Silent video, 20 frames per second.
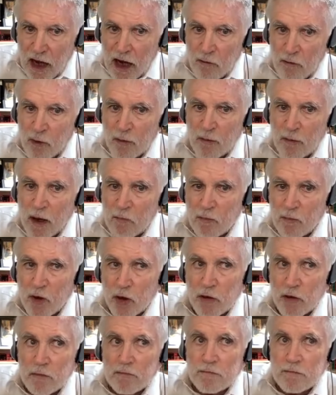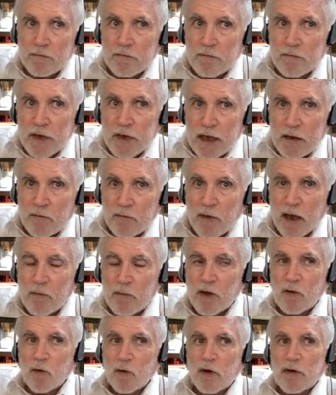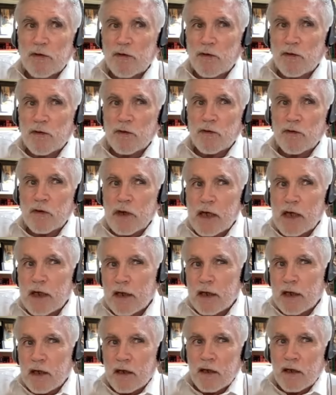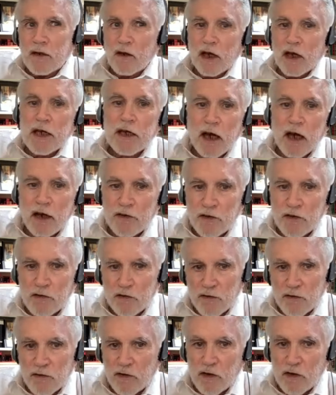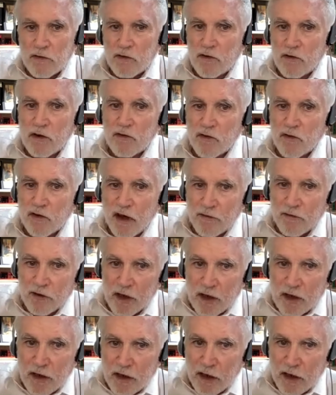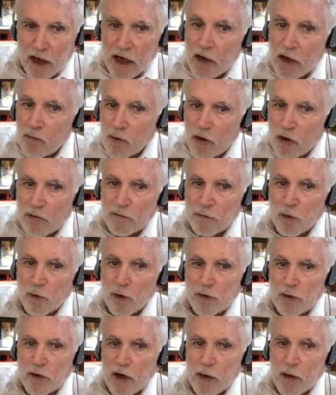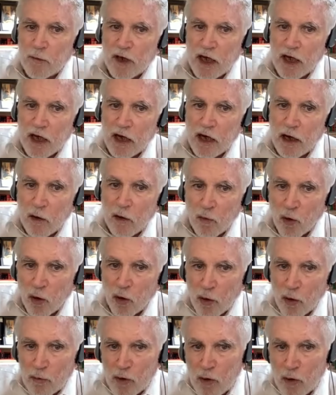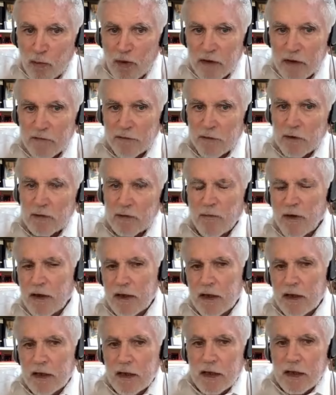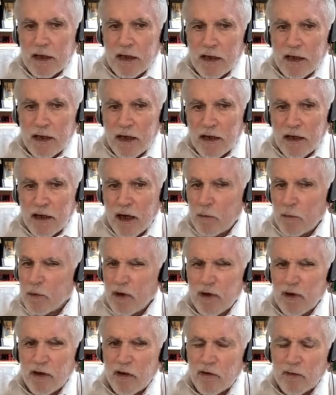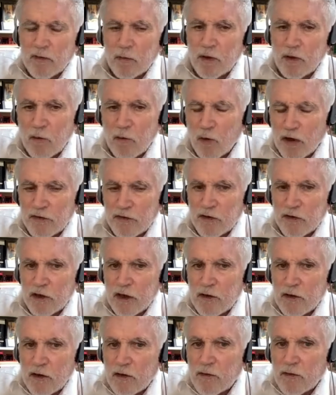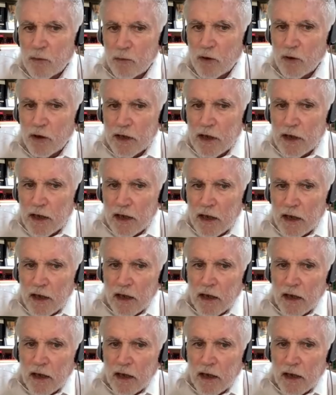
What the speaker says: I remember maybe it was late 1967, and I had worked full-time in the anti-war movement for a couple of years, but I wasn't at this point.